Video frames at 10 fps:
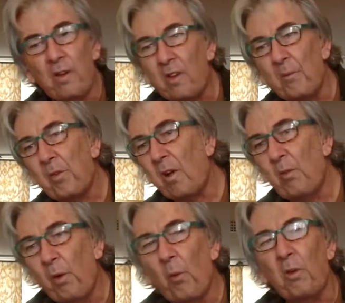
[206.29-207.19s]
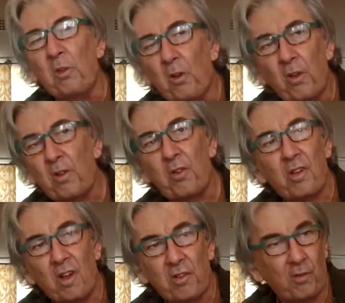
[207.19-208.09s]
Sometimes we want to
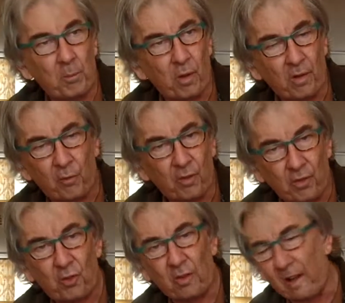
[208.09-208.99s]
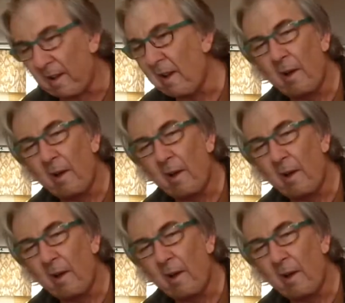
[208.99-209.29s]
criticize everybody for this or that.